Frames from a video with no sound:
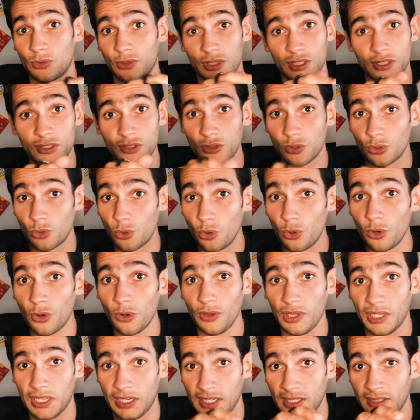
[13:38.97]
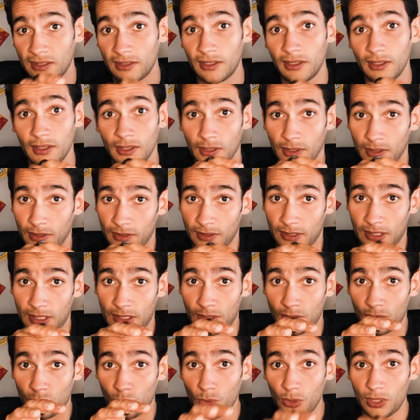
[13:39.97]
just Google it
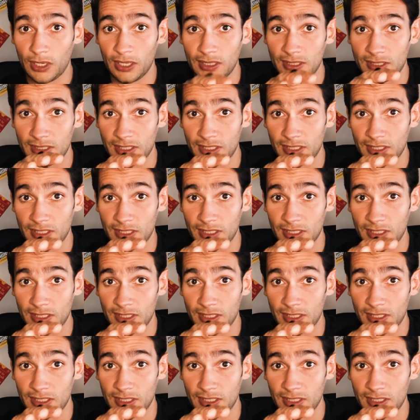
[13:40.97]
and look at